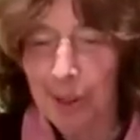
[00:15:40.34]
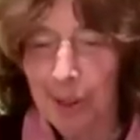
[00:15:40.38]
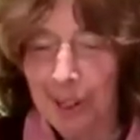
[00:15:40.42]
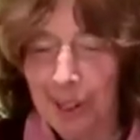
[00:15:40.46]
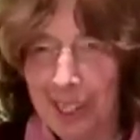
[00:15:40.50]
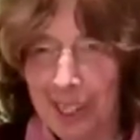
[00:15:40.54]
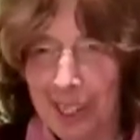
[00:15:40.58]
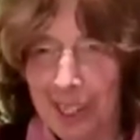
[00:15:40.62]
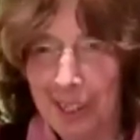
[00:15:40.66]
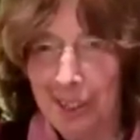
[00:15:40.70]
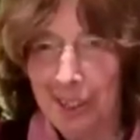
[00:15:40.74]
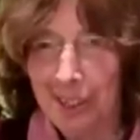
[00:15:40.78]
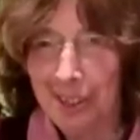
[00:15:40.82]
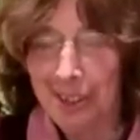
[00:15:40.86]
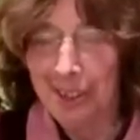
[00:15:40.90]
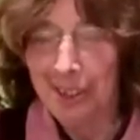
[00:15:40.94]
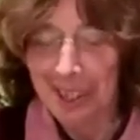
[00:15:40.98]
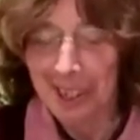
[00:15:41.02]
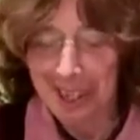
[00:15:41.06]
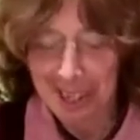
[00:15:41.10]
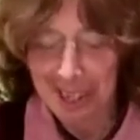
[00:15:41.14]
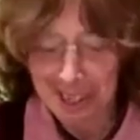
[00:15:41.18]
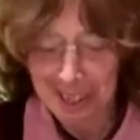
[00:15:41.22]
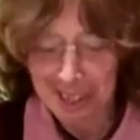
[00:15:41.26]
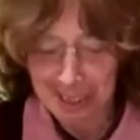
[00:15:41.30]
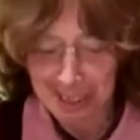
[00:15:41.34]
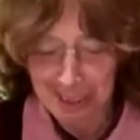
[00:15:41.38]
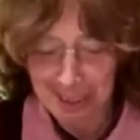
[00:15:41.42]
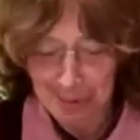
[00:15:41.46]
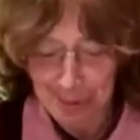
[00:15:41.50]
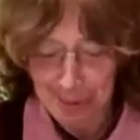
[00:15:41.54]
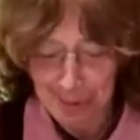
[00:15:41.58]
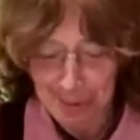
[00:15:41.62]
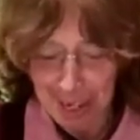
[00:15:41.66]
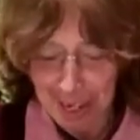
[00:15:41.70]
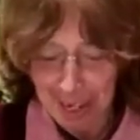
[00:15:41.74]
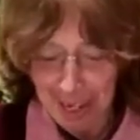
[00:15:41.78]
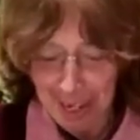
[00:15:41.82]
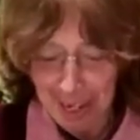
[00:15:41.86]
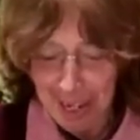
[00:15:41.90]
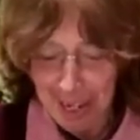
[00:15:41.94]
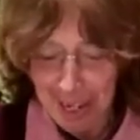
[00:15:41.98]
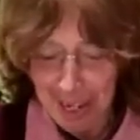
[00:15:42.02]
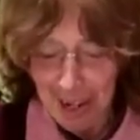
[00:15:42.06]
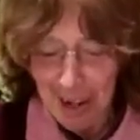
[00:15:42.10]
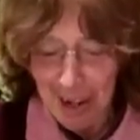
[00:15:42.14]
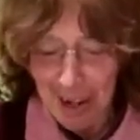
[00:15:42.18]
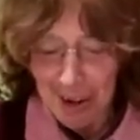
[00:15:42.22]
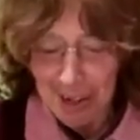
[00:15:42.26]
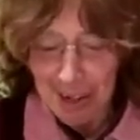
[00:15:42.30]
to get to that.
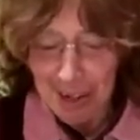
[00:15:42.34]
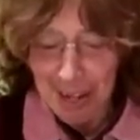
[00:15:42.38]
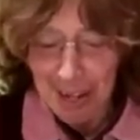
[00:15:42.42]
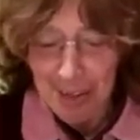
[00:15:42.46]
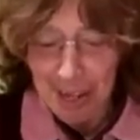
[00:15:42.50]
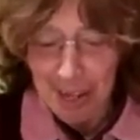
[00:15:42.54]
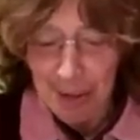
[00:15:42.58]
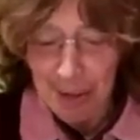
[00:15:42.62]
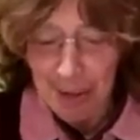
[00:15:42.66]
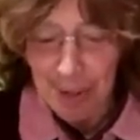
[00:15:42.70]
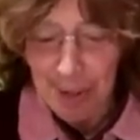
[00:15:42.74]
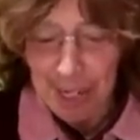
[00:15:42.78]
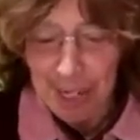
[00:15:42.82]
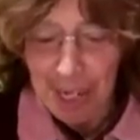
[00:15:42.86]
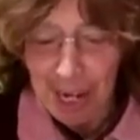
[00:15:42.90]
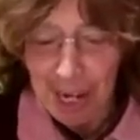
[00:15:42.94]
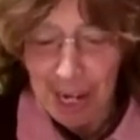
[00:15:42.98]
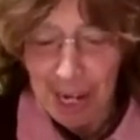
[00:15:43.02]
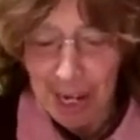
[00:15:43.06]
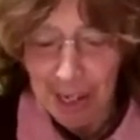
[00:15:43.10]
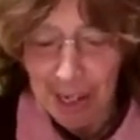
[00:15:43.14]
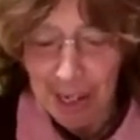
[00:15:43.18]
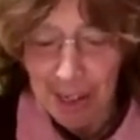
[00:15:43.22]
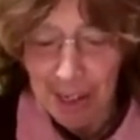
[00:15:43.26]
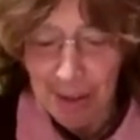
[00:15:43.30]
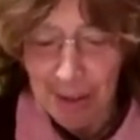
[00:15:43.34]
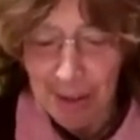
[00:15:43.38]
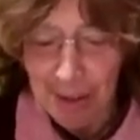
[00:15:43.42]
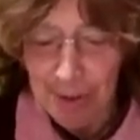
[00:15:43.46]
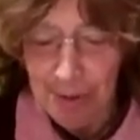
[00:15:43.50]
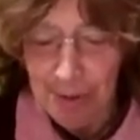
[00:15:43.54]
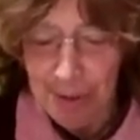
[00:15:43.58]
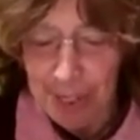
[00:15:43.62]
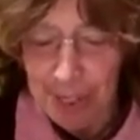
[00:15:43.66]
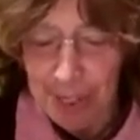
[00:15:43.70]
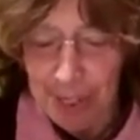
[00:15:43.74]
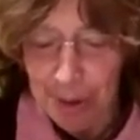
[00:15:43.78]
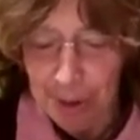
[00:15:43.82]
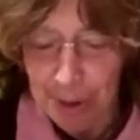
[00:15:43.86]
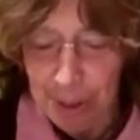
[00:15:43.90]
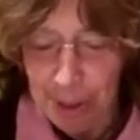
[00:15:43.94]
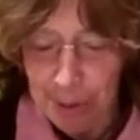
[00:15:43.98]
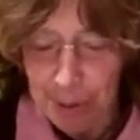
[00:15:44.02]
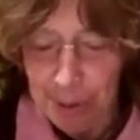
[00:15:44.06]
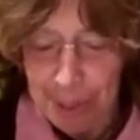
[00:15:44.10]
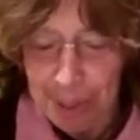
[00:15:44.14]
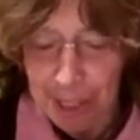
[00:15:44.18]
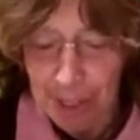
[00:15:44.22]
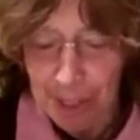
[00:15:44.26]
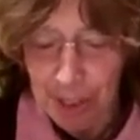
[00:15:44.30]
Okay, then when Yaakov Avinu
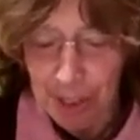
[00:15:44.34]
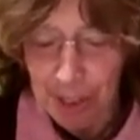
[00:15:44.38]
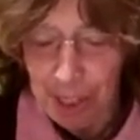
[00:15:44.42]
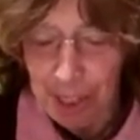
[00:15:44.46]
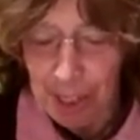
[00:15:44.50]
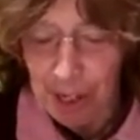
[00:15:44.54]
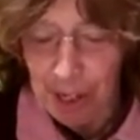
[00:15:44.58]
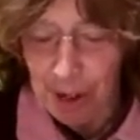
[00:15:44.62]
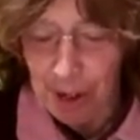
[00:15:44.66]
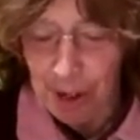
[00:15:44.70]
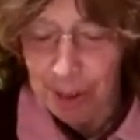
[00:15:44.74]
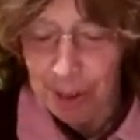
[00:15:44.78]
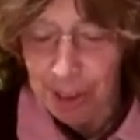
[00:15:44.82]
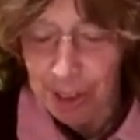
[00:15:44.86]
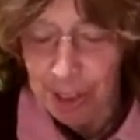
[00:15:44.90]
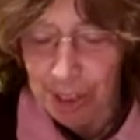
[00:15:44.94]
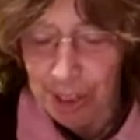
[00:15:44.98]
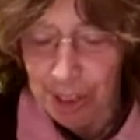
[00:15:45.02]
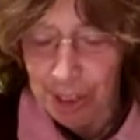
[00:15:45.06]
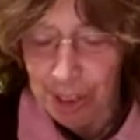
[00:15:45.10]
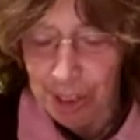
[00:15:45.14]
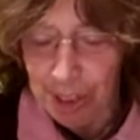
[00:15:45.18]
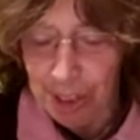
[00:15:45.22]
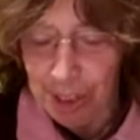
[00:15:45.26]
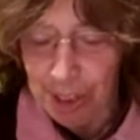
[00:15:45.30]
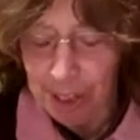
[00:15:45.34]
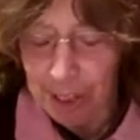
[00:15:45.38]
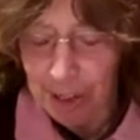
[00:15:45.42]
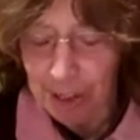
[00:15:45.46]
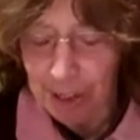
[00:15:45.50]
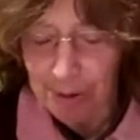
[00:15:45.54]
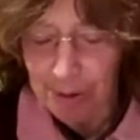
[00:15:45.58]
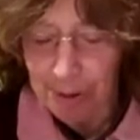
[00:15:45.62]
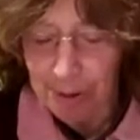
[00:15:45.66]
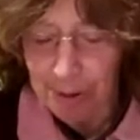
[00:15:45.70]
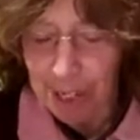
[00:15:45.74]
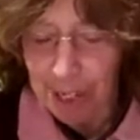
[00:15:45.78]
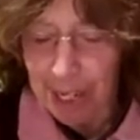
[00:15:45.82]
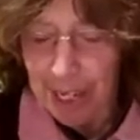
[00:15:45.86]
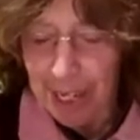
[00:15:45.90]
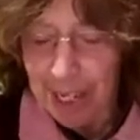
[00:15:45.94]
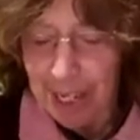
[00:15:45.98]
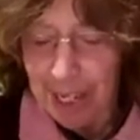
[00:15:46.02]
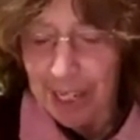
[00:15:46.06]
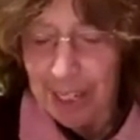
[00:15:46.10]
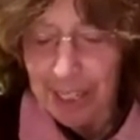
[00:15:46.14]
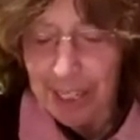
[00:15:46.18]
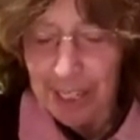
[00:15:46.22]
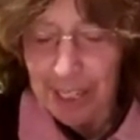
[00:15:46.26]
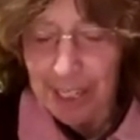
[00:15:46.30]
speaks to Yosef, he
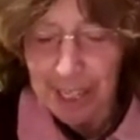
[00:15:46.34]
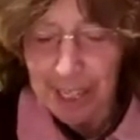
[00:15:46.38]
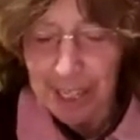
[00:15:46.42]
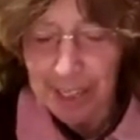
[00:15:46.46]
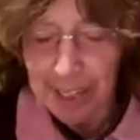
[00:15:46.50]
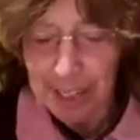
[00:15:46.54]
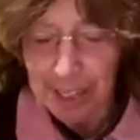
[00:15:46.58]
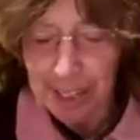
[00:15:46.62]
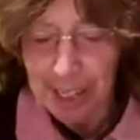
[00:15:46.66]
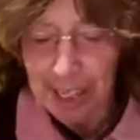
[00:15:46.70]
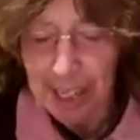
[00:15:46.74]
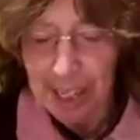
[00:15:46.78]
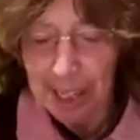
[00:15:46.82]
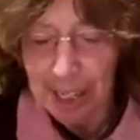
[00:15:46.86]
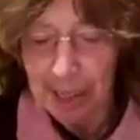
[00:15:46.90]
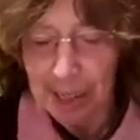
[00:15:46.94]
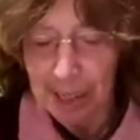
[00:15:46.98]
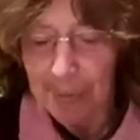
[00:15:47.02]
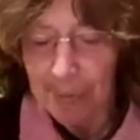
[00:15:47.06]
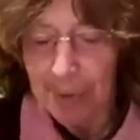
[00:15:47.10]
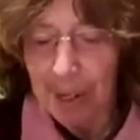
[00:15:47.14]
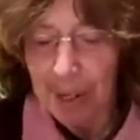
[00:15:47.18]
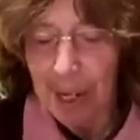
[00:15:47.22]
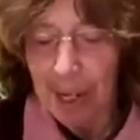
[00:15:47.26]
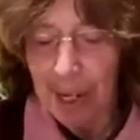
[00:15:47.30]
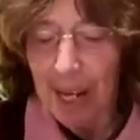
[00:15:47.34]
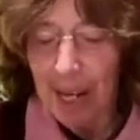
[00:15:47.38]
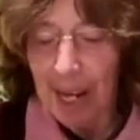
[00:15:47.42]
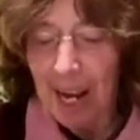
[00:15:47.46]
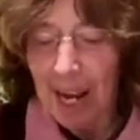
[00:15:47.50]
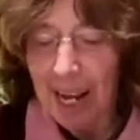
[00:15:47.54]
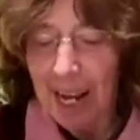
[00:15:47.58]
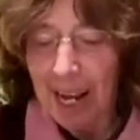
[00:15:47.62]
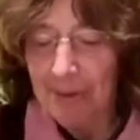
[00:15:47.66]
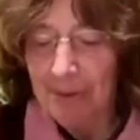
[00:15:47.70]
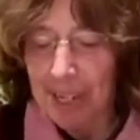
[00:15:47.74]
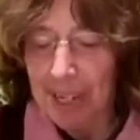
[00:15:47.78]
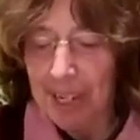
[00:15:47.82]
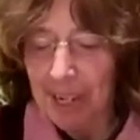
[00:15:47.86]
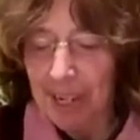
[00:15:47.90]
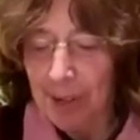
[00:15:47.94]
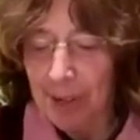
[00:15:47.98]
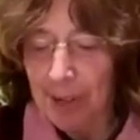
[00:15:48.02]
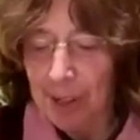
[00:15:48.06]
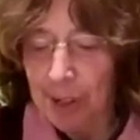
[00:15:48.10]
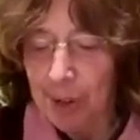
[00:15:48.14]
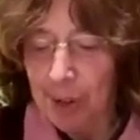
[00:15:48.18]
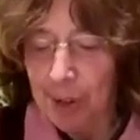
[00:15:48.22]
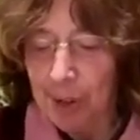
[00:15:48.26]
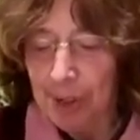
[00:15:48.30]
says to him, I have given
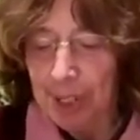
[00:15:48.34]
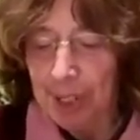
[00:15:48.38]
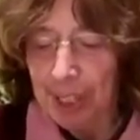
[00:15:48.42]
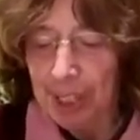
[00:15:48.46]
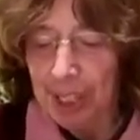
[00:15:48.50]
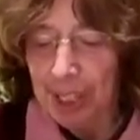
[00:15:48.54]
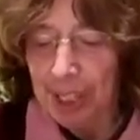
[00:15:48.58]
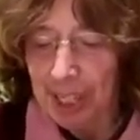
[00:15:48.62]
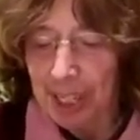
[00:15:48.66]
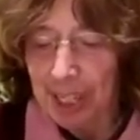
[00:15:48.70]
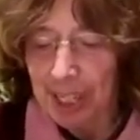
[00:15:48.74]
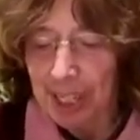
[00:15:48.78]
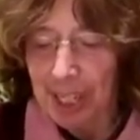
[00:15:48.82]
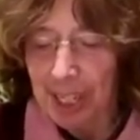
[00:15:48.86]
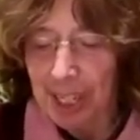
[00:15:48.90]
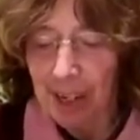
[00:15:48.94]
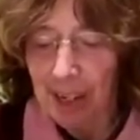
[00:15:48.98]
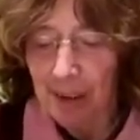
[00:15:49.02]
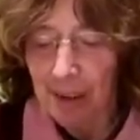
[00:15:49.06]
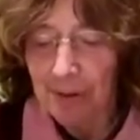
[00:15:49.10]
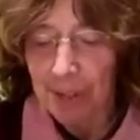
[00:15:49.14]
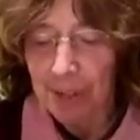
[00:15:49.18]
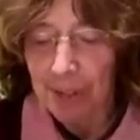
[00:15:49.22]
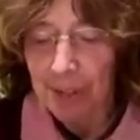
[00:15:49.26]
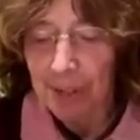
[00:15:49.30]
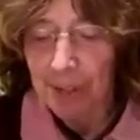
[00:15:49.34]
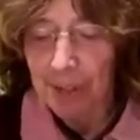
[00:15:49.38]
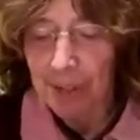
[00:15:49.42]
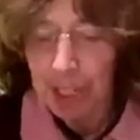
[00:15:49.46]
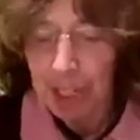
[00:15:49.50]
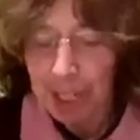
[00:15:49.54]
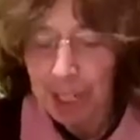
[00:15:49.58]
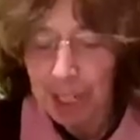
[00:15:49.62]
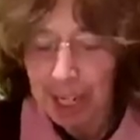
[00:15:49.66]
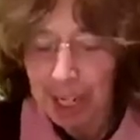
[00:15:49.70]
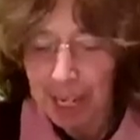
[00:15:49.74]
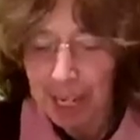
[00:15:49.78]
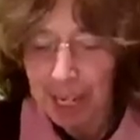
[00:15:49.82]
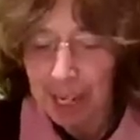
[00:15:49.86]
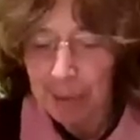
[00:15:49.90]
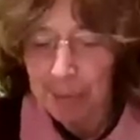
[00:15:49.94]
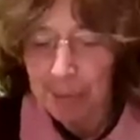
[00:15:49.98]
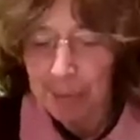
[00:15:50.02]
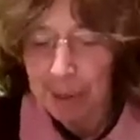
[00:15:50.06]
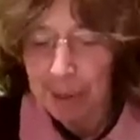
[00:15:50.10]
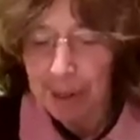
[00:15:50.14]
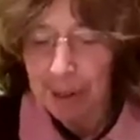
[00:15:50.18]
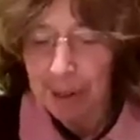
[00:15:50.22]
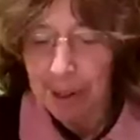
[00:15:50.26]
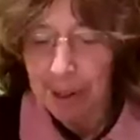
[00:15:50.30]
you the city of Shem
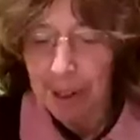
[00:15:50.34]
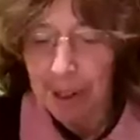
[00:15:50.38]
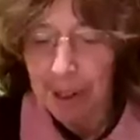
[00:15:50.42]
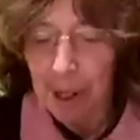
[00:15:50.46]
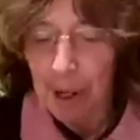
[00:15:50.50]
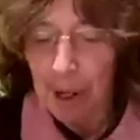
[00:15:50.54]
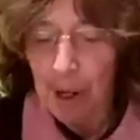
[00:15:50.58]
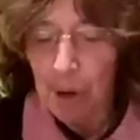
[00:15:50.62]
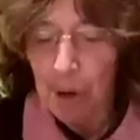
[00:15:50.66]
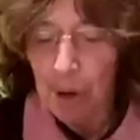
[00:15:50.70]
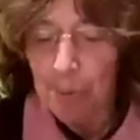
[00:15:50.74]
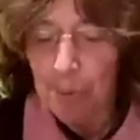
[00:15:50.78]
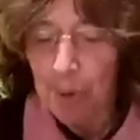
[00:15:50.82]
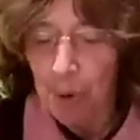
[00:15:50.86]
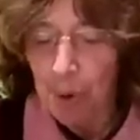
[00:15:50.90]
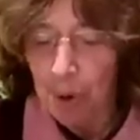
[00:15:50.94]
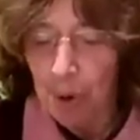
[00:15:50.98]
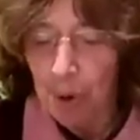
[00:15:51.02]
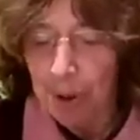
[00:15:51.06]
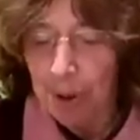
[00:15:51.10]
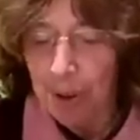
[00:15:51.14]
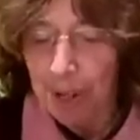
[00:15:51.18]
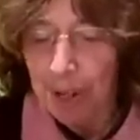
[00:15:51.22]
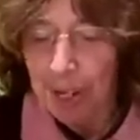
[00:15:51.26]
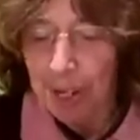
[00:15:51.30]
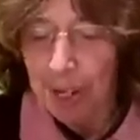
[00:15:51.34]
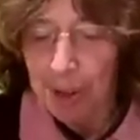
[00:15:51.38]
more than your